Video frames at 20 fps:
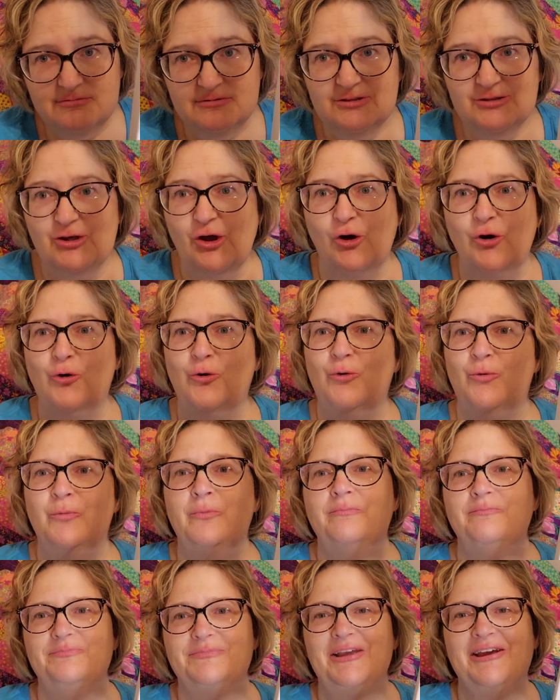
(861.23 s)
So
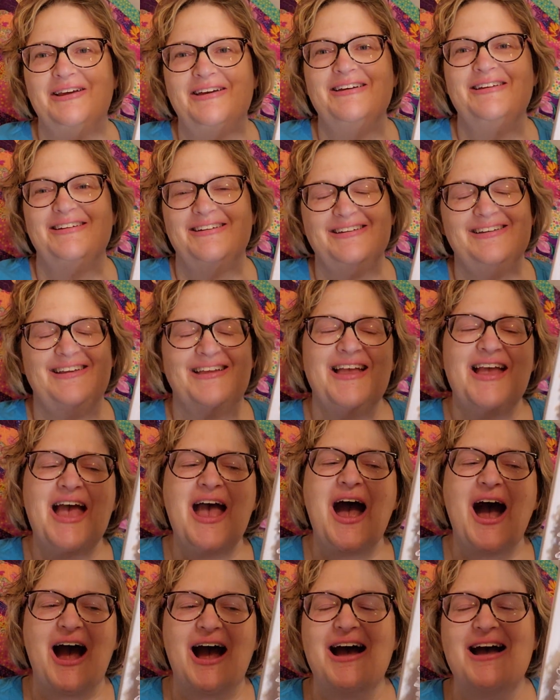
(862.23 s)

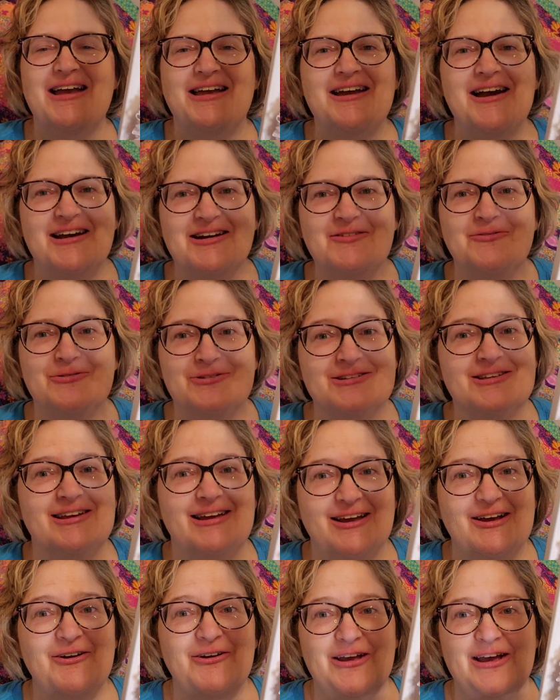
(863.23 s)
I kind of was
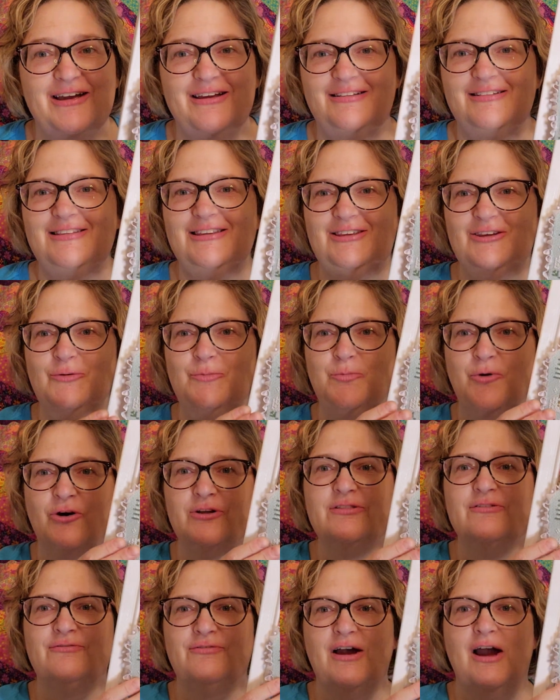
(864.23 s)
like, okay, you
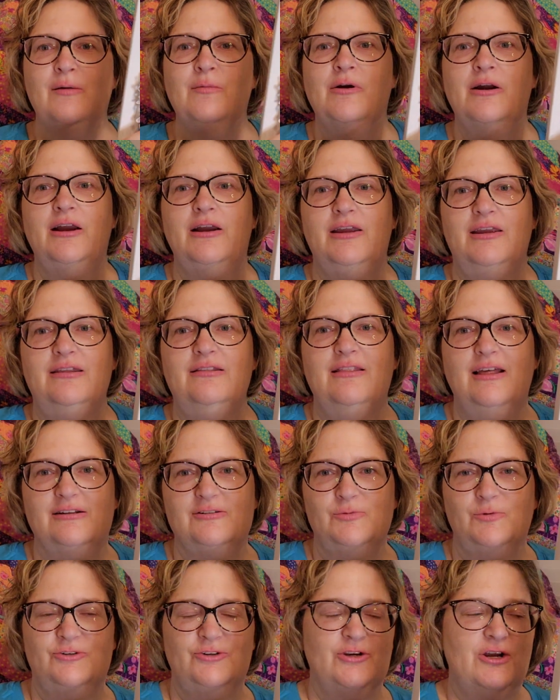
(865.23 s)
bought the fabric,
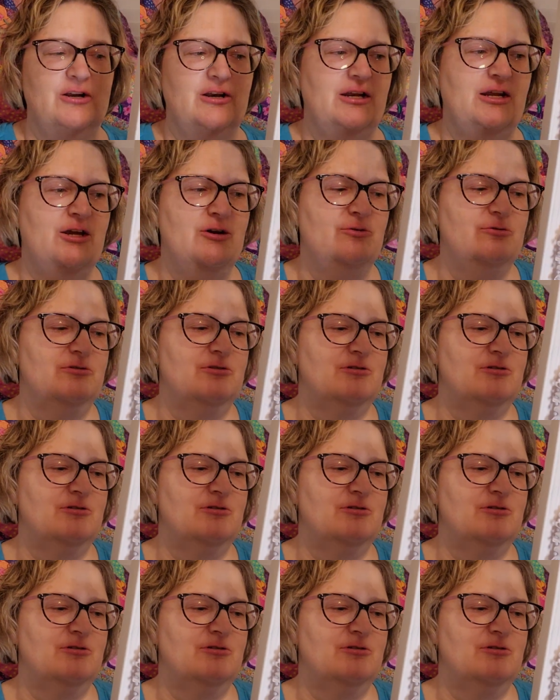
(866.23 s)
that's what you're going to use.